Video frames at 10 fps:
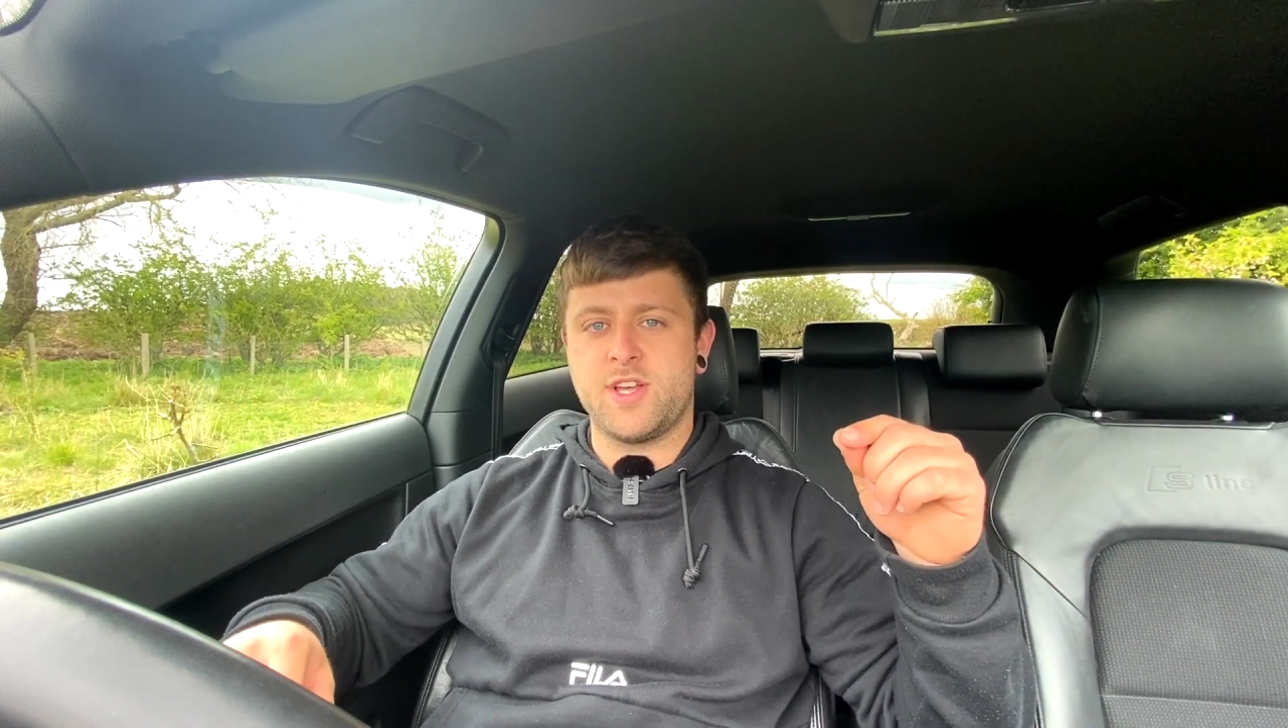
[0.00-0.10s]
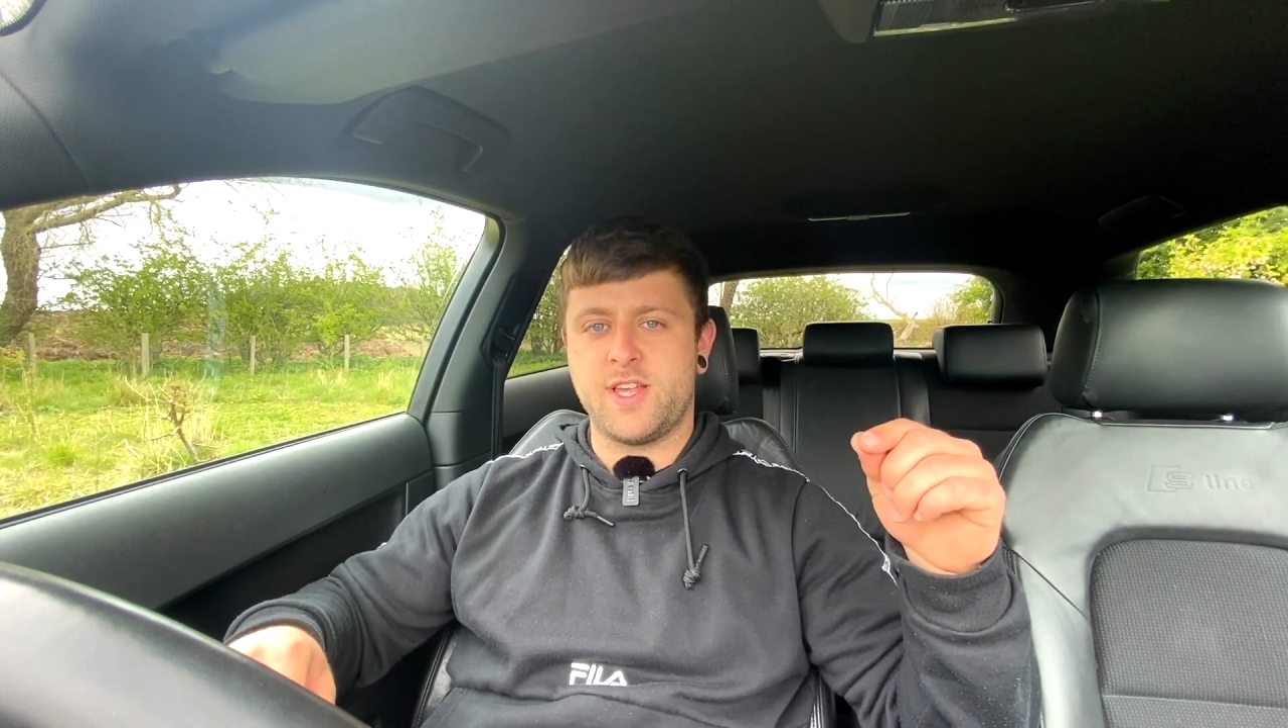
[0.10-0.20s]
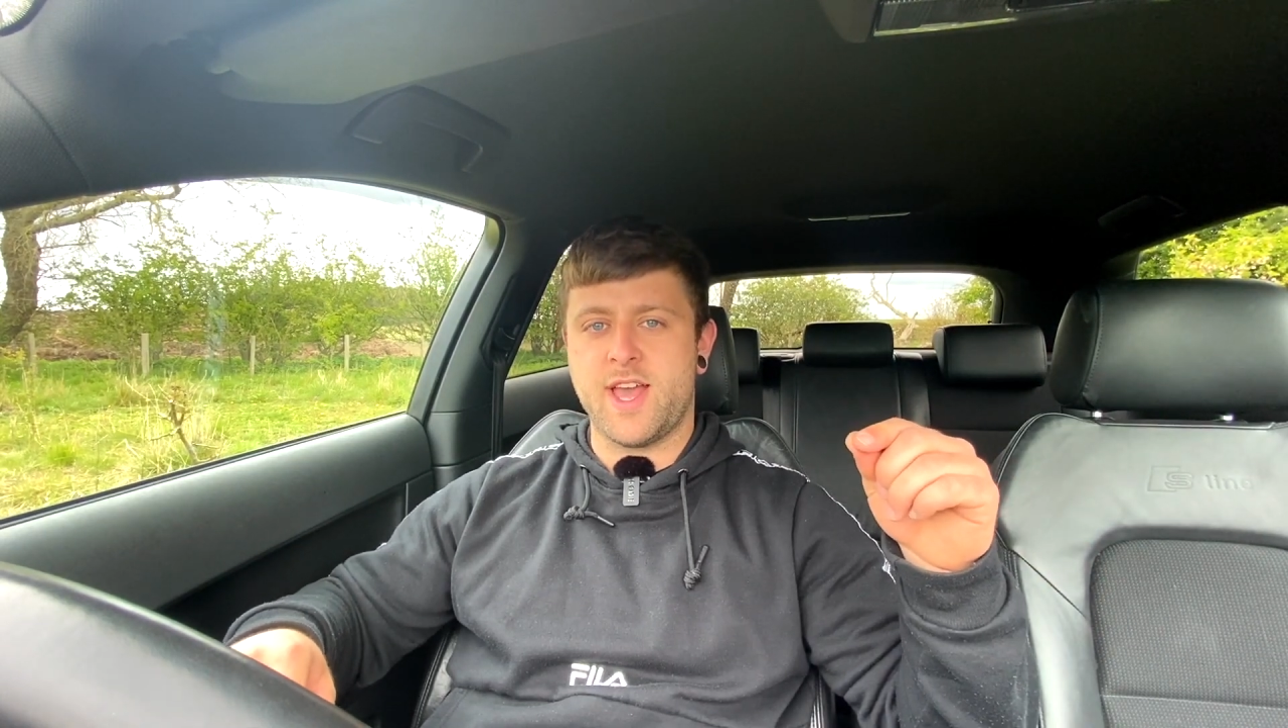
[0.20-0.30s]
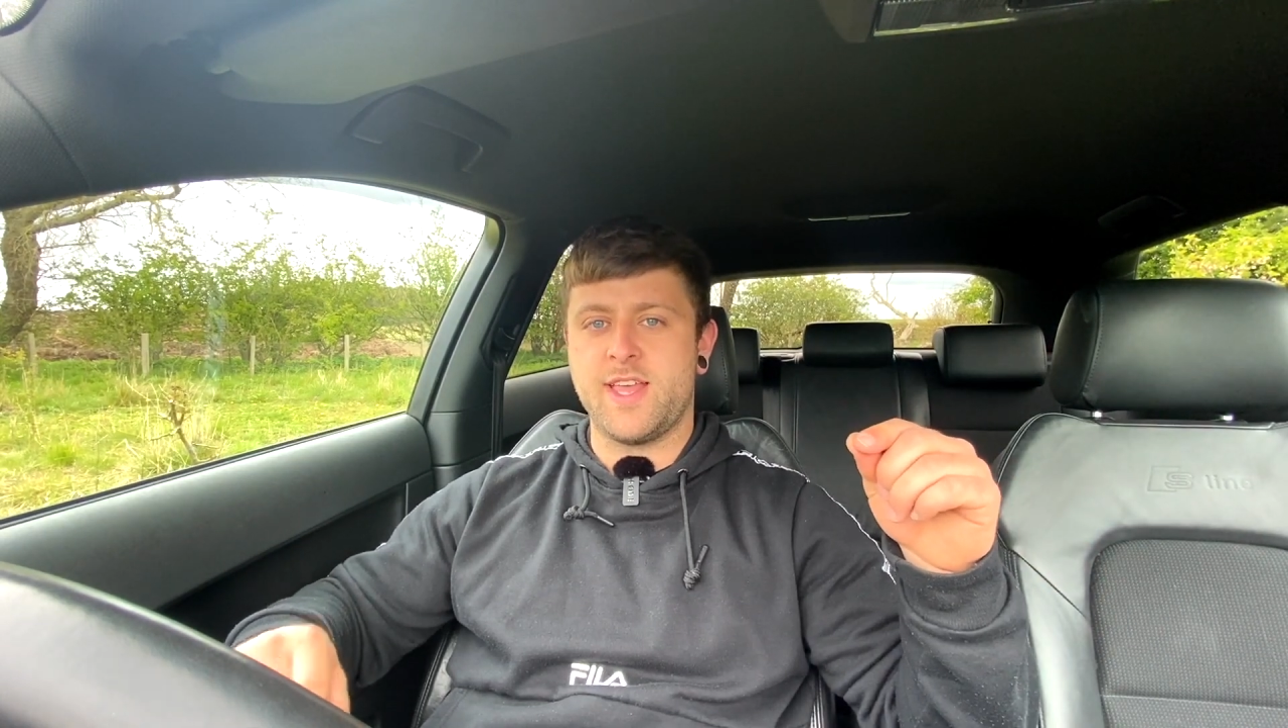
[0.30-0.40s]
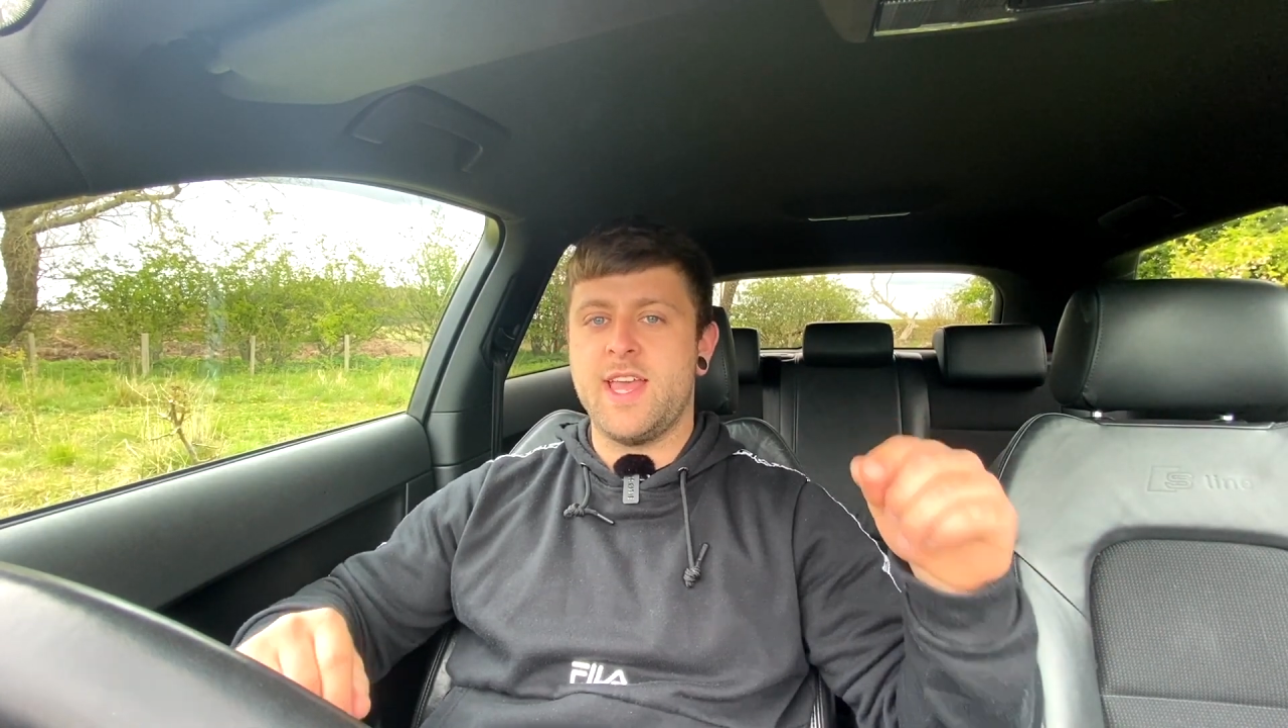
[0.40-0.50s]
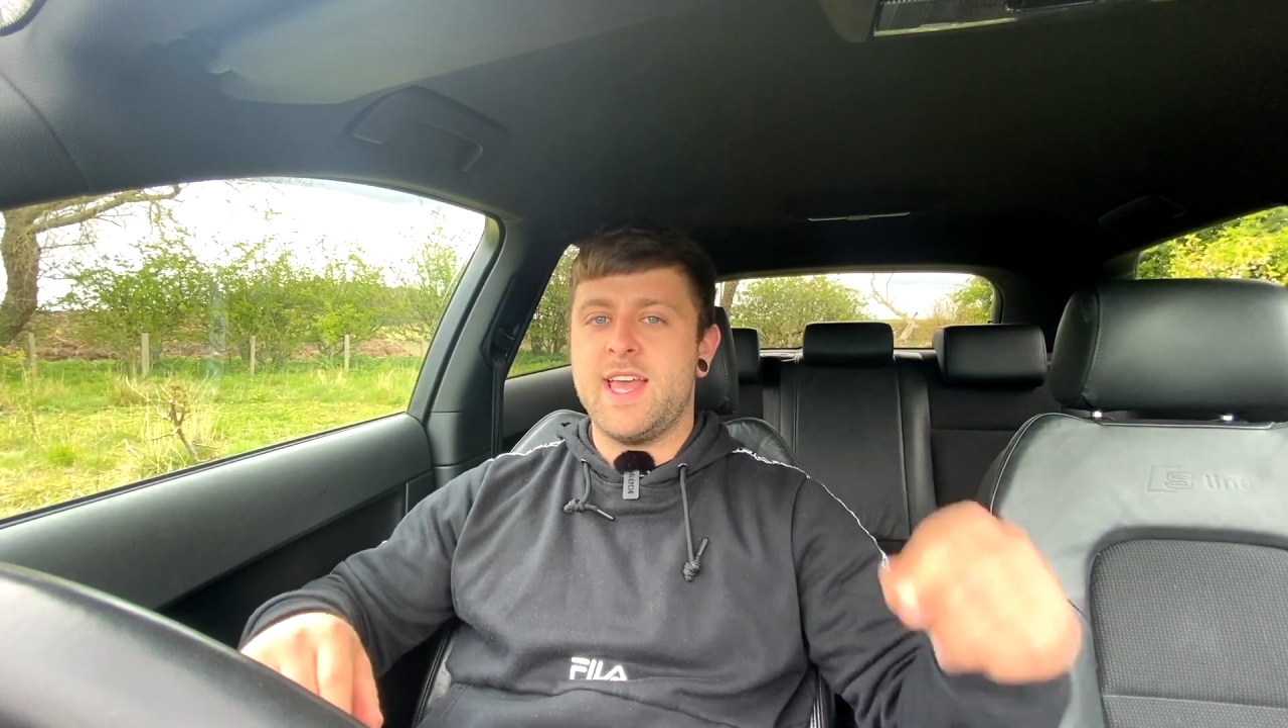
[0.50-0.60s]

okay,